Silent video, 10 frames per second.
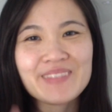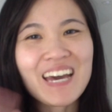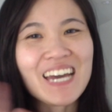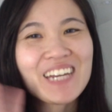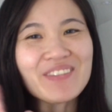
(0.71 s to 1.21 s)

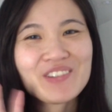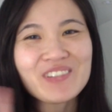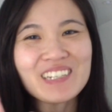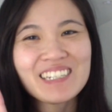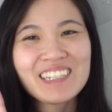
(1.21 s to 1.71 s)
Hi
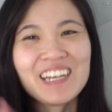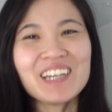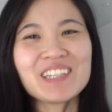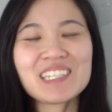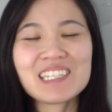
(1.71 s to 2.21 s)
everyone!
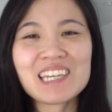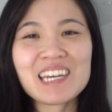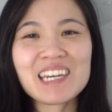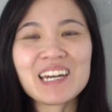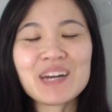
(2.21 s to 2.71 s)

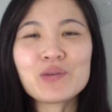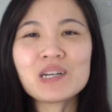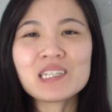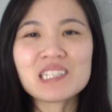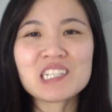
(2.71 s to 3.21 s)
Today I
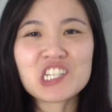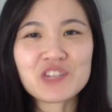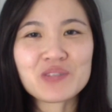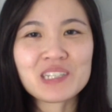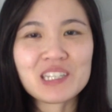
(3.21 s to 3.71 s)
wanted to share
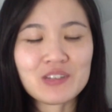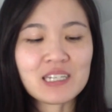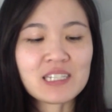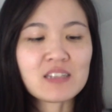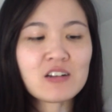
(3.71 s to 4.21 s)
with you
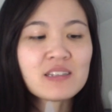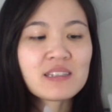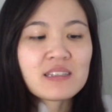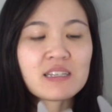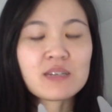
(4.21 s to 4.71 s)
these
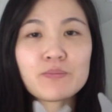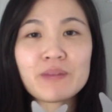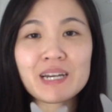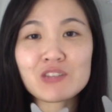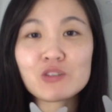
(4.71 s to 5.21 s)
non-slip
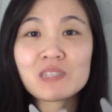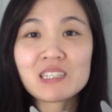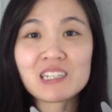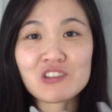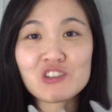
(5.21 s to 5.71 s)
bathroom
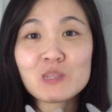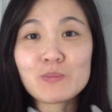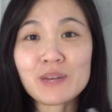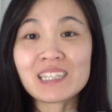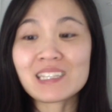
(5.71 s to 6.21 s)
stickers
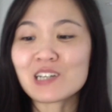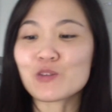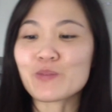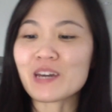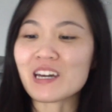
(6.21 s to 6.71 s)
by
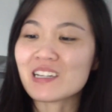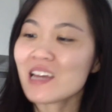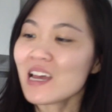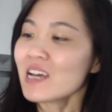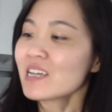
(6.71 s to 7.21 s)
Secopad.
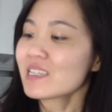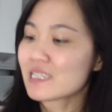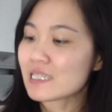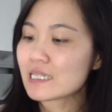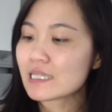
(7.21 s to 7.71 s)

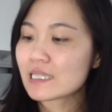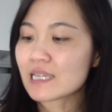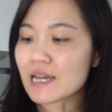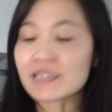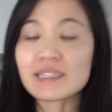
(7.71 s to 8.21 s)
CDC
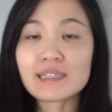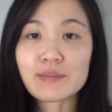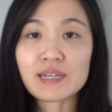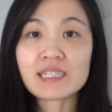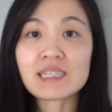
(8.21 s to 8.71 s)

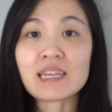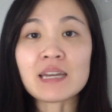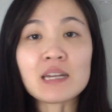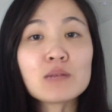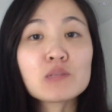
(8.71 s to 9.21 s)
estimates
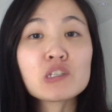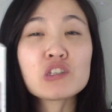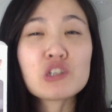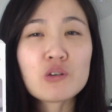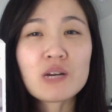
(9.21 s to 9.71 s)
that up to
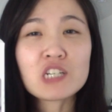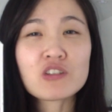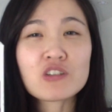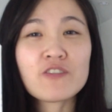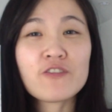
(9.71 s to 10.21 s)

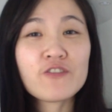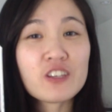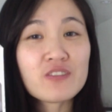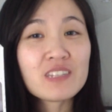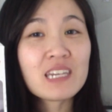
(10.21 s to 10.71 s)

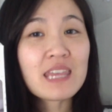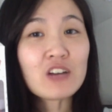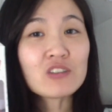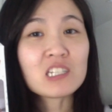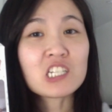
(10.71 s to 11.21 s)

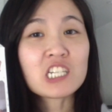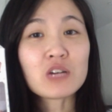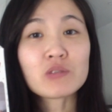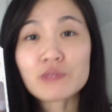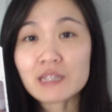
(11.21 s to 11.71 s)
250,000
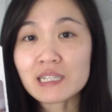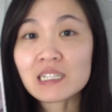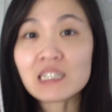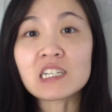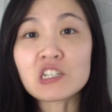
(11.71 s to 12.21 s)

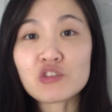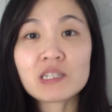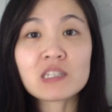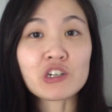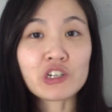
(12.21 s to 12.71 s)
shower-related
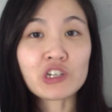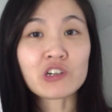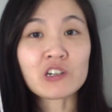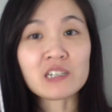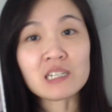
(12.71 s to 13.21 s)
injuries
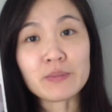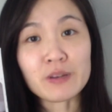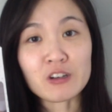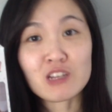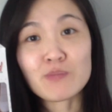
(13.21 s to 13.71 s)
occur in
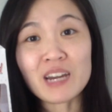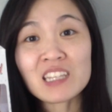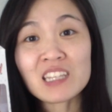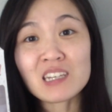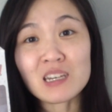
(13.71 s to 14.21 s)
American
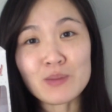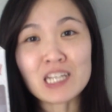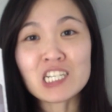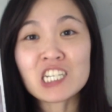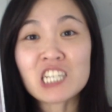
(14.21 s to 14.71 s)
bathtub
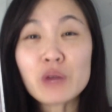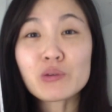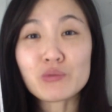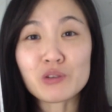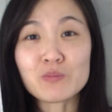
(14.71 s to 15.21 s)
and shower
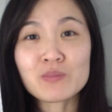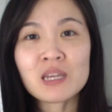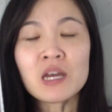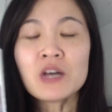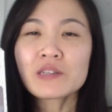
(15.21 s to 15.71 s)
rooms,
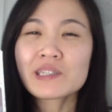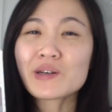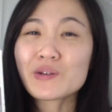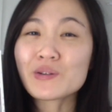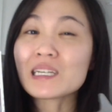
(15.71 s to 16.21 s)

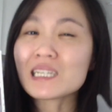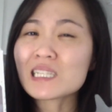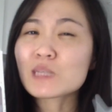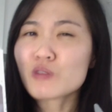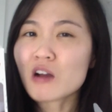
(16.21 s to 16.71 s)
so
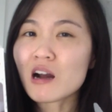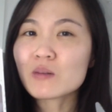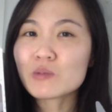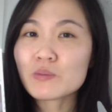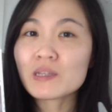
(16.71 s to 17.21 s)
it's
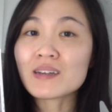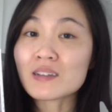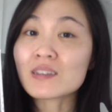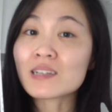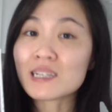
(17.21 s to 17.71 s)
probably a
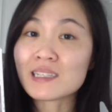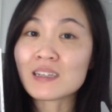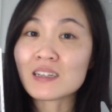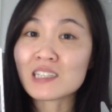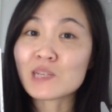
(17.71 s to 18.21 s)
good idea to